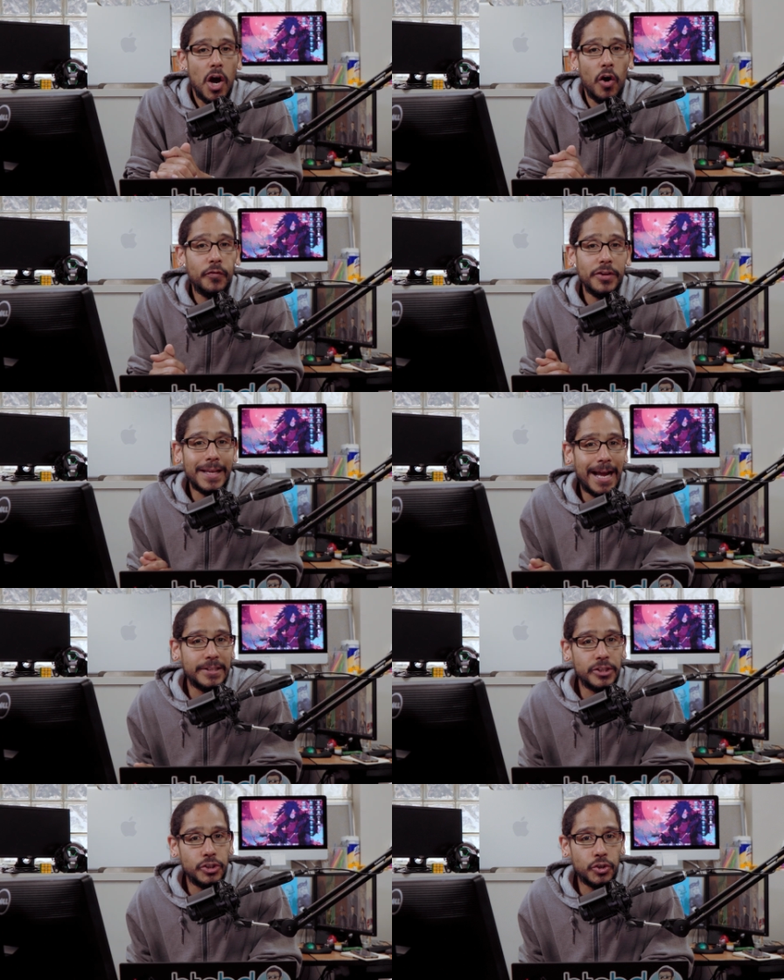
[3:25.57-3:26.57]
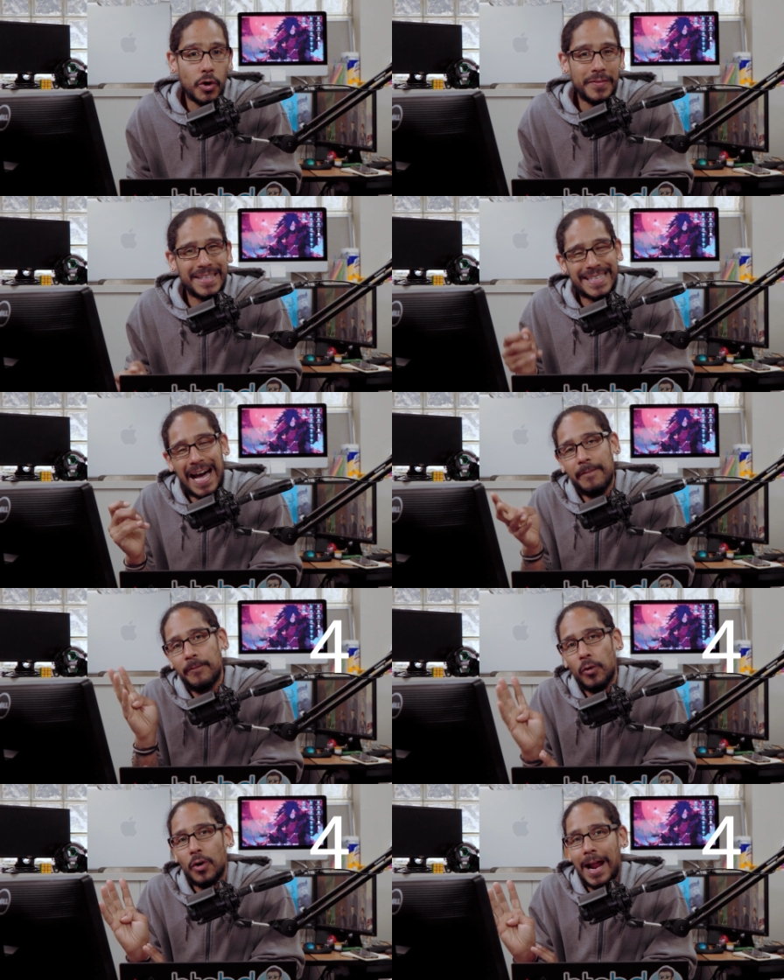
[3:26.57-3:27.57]
Hopefully, you guys enjoyed the top
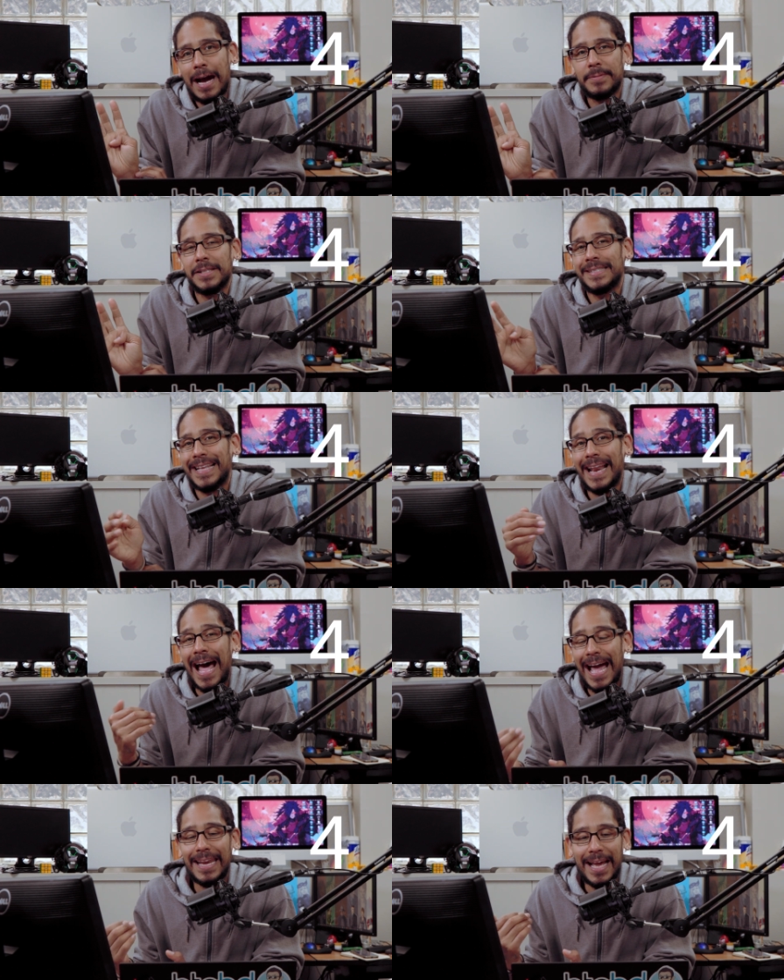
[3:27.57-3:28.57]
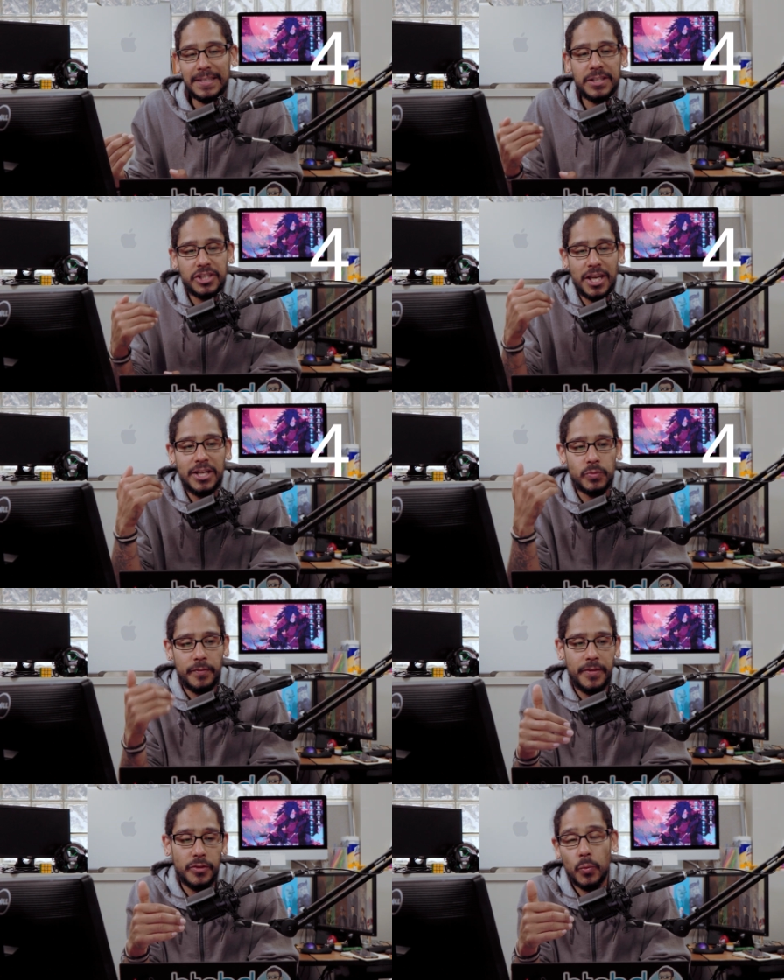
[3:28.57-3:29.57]
four options that I like to change
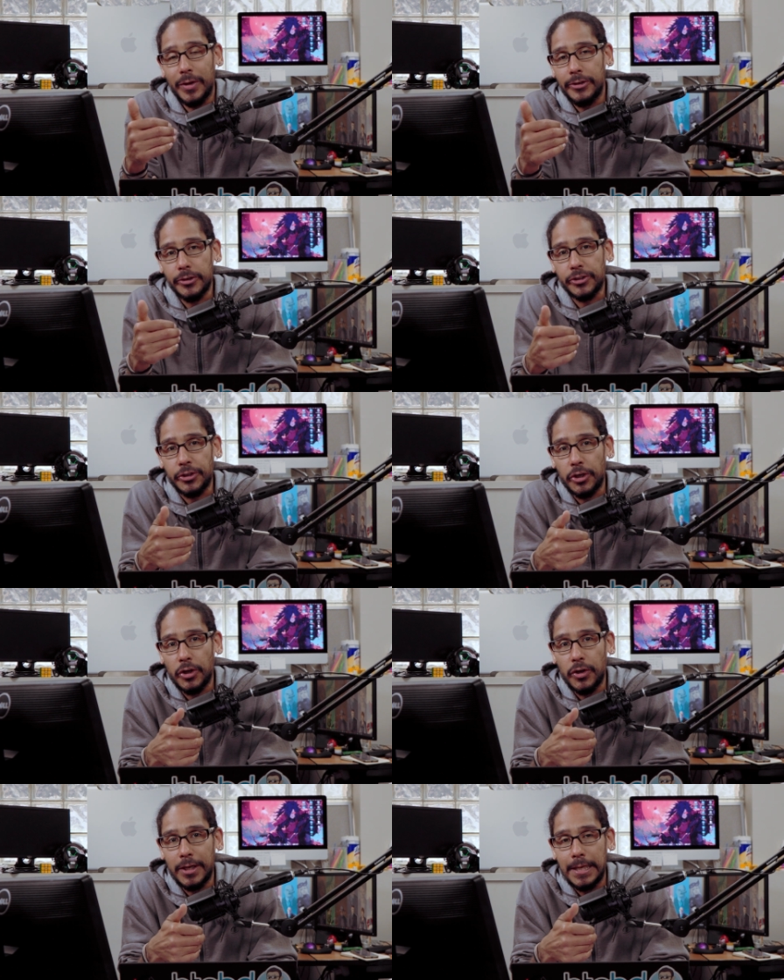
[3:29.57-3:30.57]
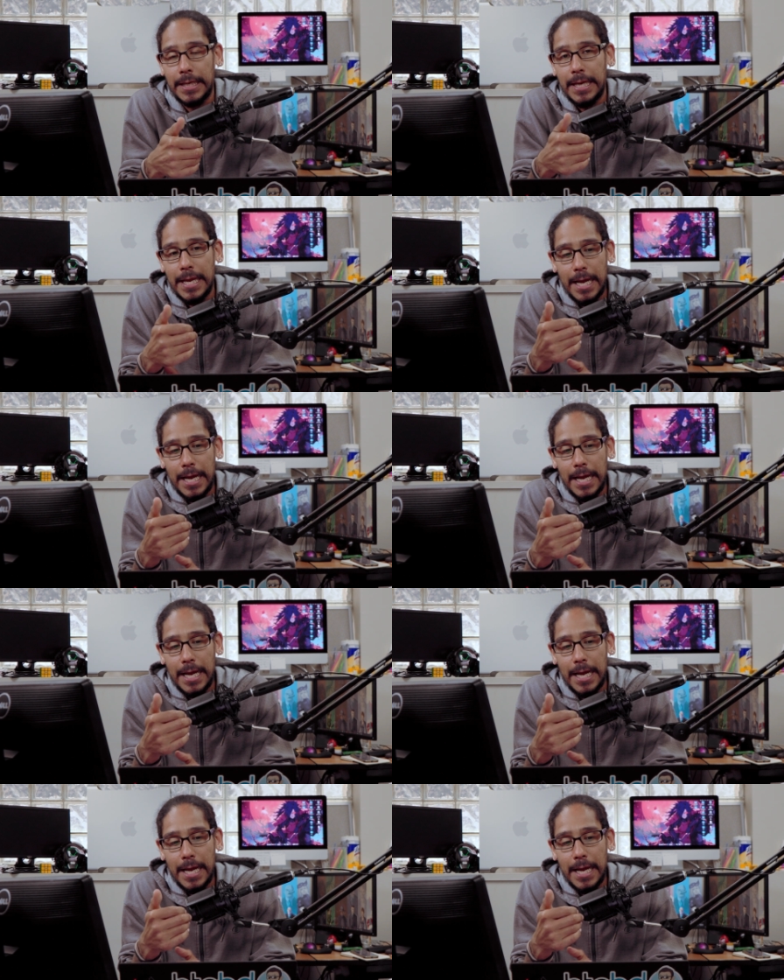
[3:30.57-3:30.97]
within the Windows security